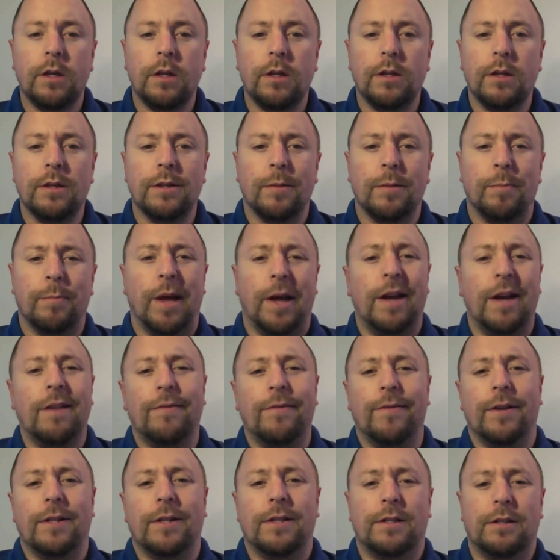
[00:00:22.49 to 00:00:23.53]
the
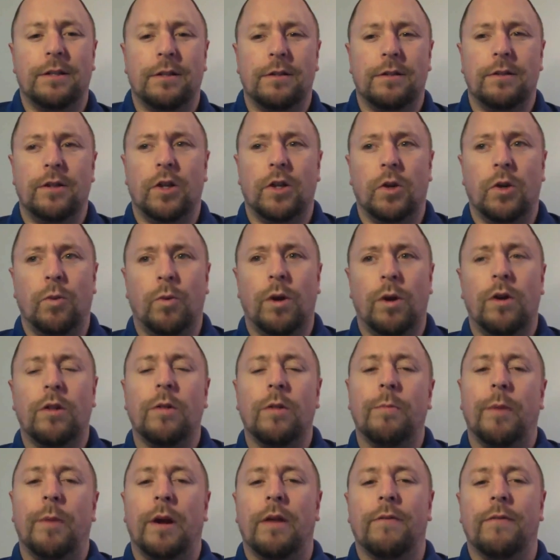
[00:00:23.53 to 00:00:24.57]
benefits. You know, what are the
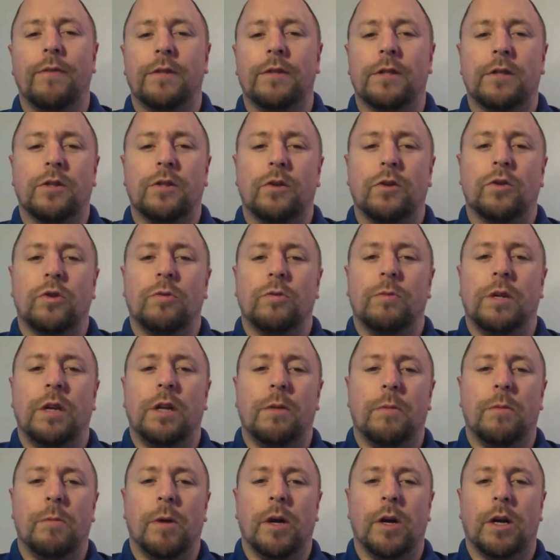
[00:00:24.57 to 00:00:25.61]
benefits of social media
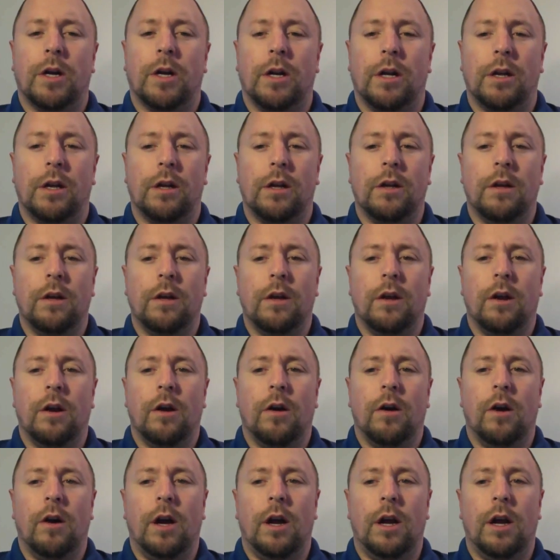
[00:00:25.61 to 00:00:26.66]
marketing?
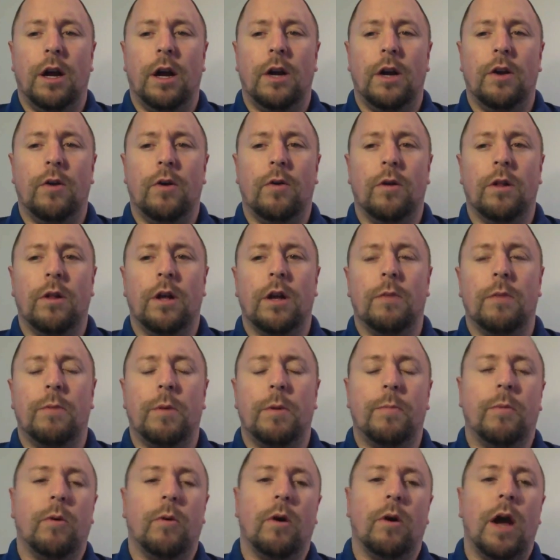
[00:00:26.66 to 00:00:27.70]
Right? I know a lot of
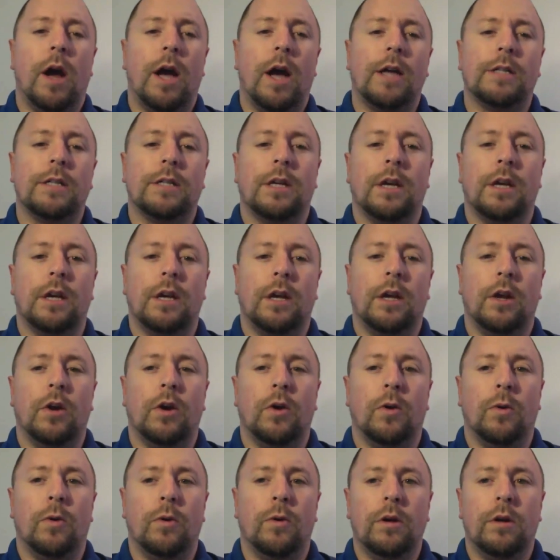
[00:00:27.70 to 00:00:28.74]
people are asking. You
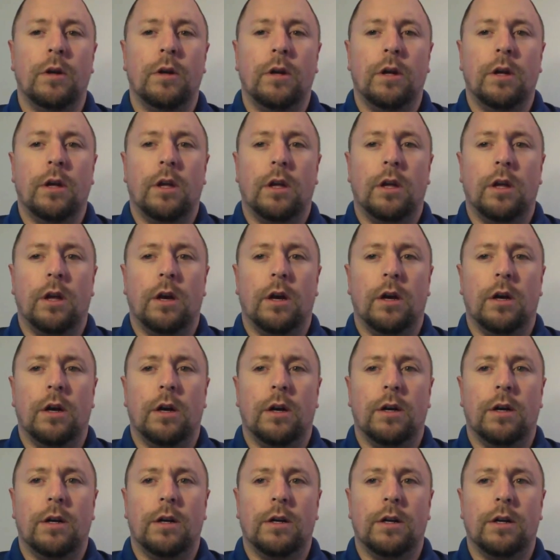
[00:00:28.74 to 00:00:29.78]
know,
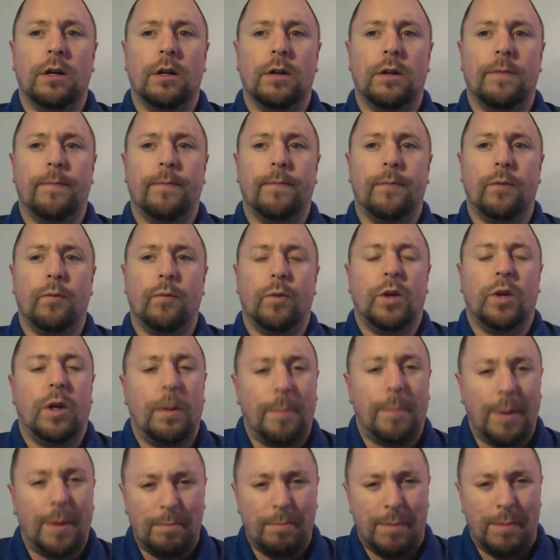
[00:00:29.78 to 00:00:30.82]
uh, when
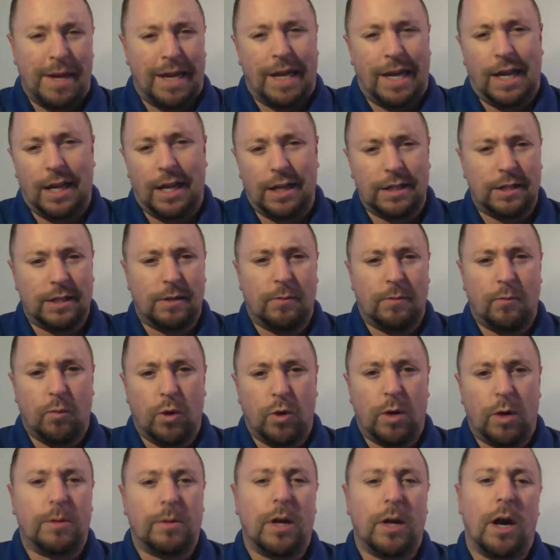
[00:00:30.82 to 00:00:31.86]
I'm in meetings and when
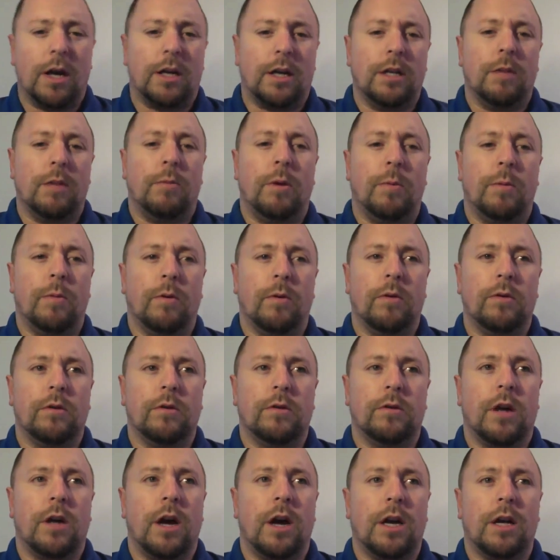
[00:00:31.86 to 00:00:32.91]
I'm talking to people, they're
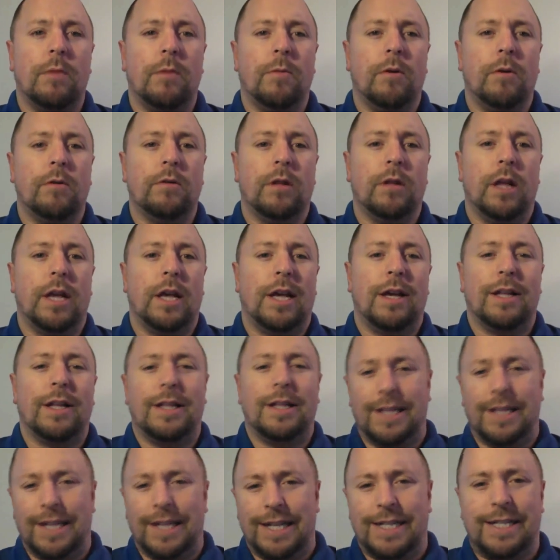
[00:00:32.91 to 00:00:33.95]
talking about like
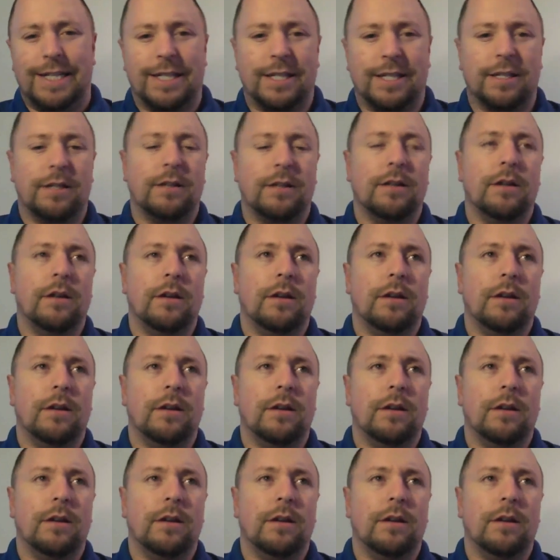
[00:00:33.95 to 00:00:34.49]
lists